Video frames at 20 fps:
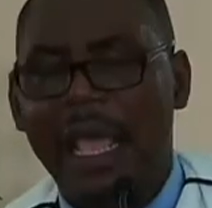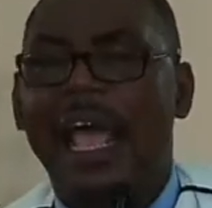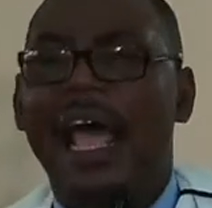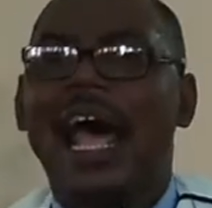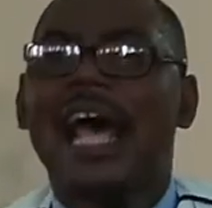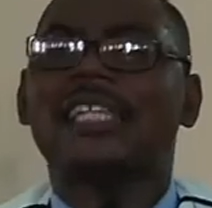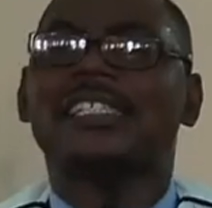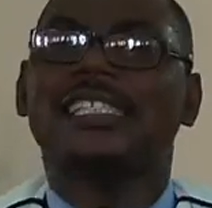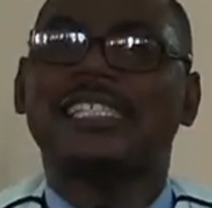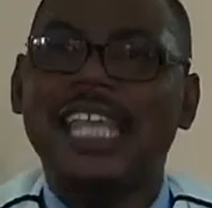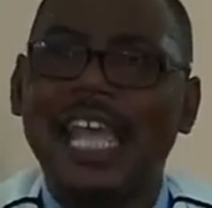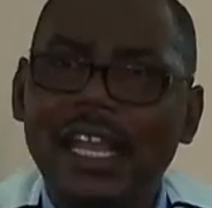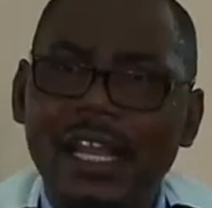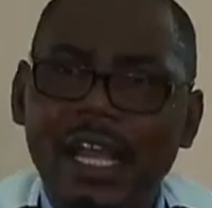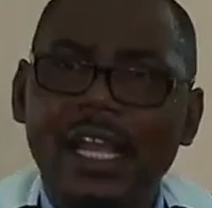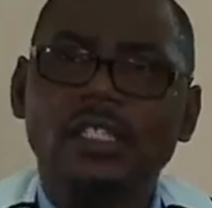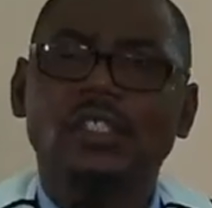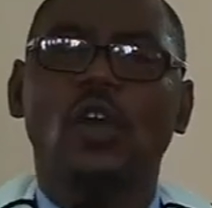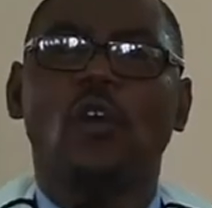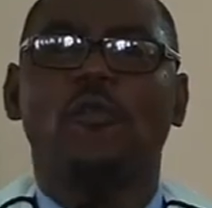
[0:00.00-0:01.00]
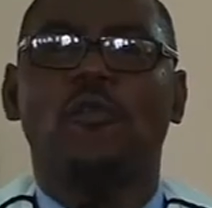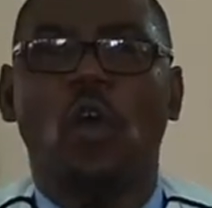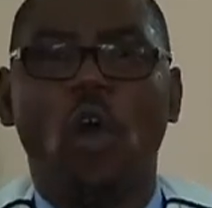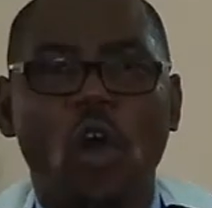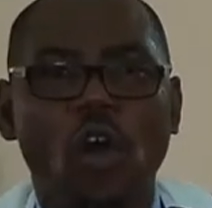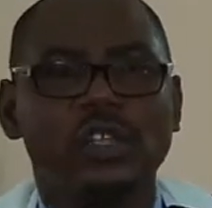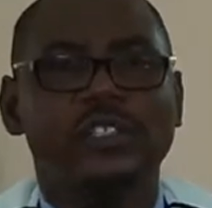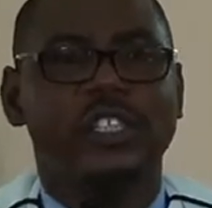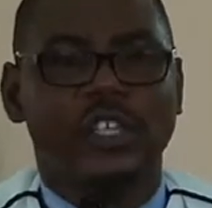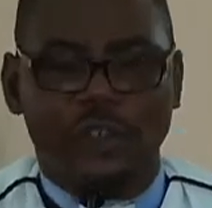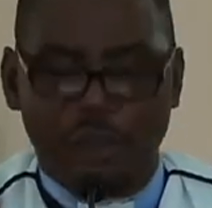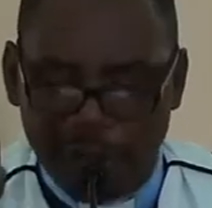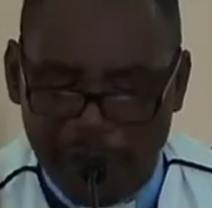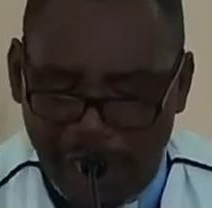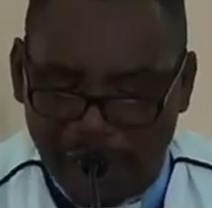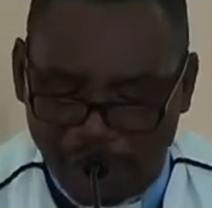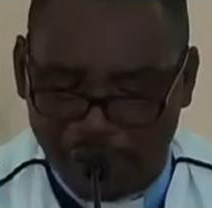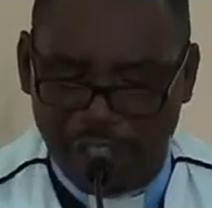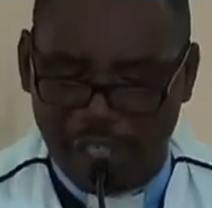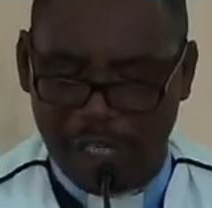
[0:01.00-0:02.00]
as tenant of God's
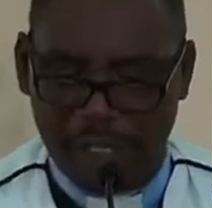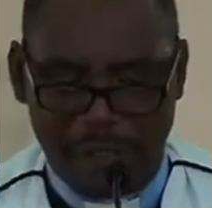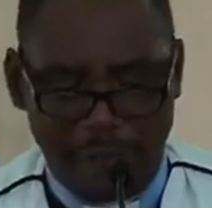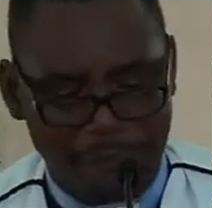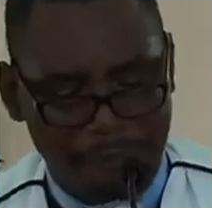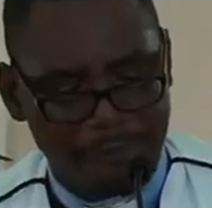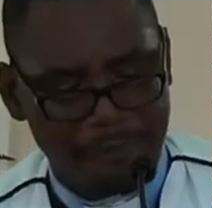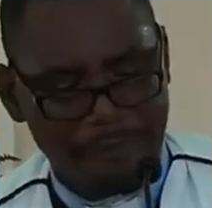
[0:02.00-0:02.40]
creation.